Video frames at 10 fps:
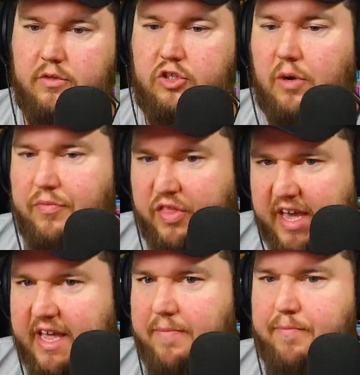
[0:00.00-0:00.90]
So I'm
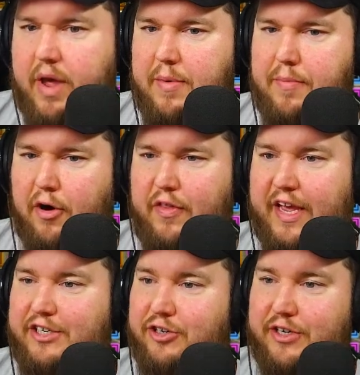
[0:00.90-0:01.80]
thinking maybe part of the
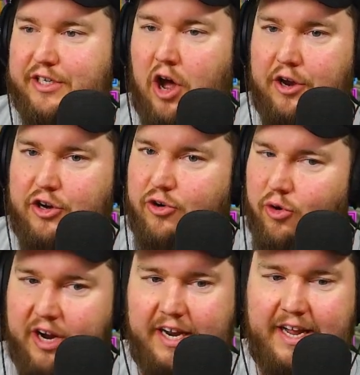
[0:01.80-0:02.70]
issue is on
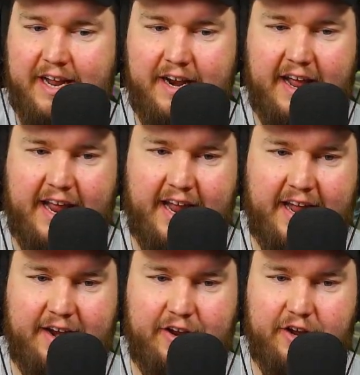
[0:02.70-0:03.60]
Croydon
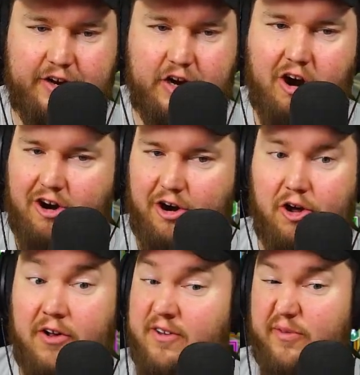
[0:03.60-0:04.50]
and
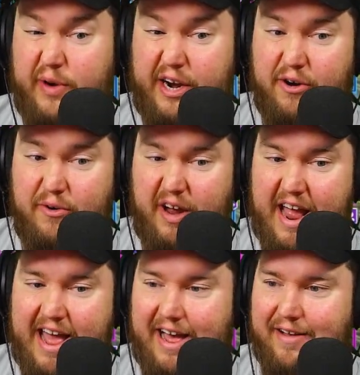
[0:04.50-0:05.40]
Yakarl, we don't
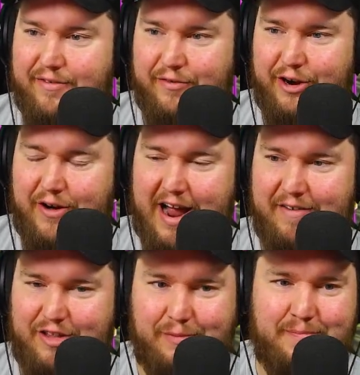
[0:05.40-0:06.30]
have
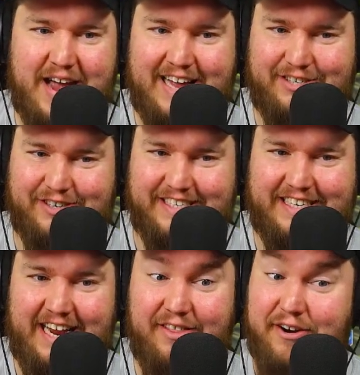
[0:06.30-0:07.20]
their masteries
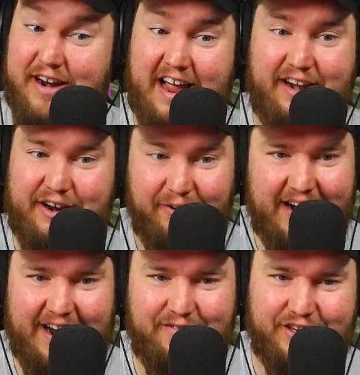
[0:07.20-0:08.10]
either, and I don't
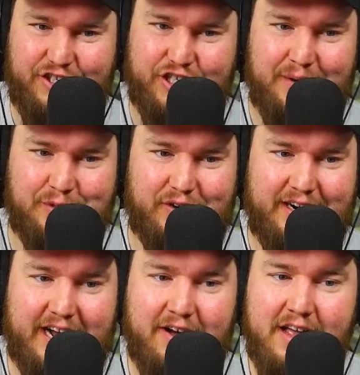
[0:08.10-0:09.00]
have the gems right
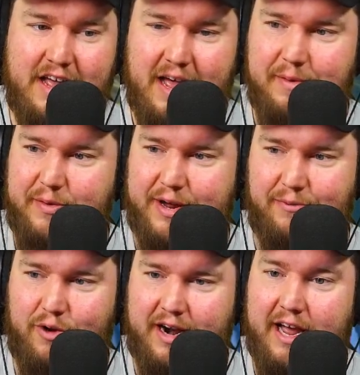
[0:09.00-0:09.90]
now. I mean, we could
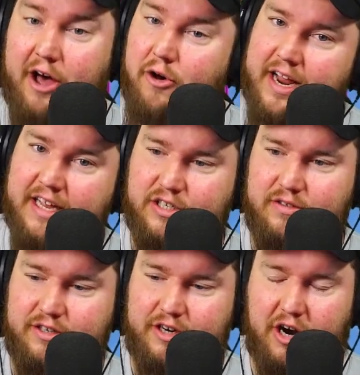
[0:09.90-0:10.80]
run it out. I guess
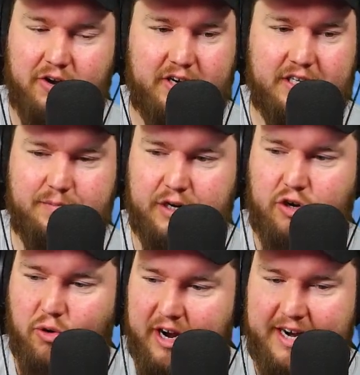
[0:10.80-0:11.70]
Yakarl does, but
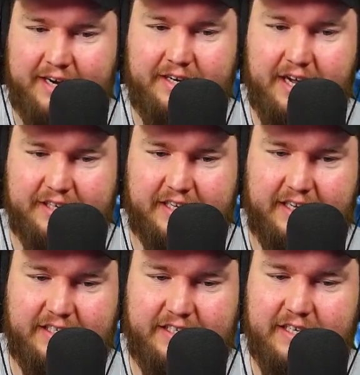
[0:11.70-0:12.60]
Croydon
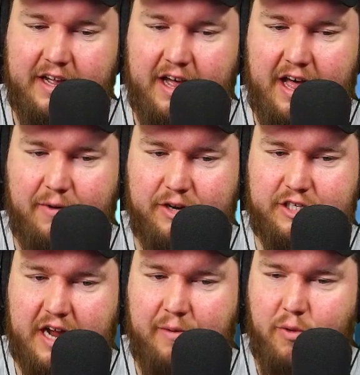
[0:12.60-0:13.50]
doesn't, which
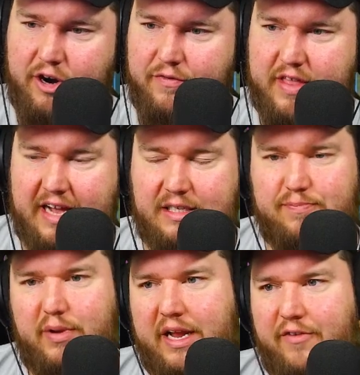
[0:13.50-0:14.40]
I wonder if that's
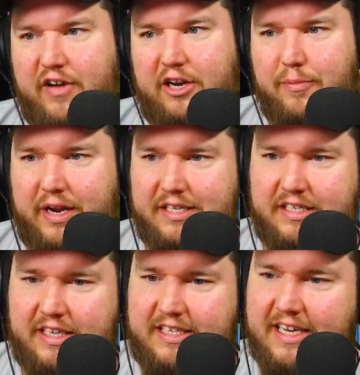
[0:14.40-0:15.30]
playing a factor because
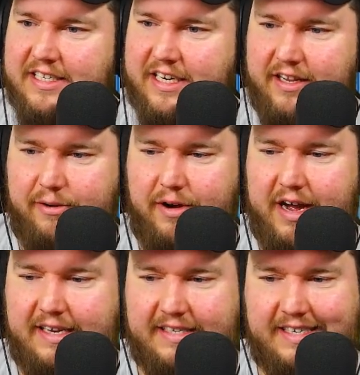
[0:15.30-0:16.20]
statistically
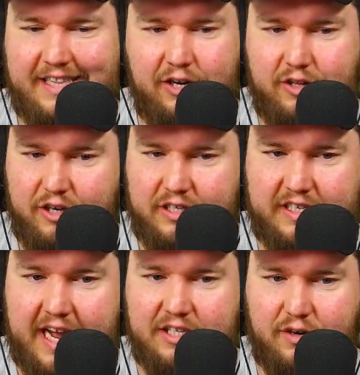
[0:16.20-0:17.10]
wise, like their
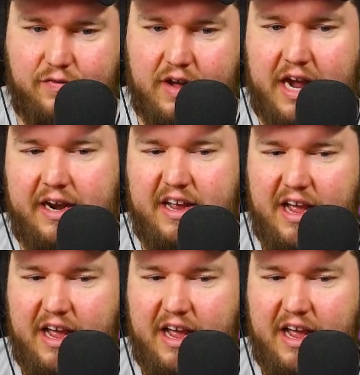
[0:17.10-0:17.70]
stats are fine.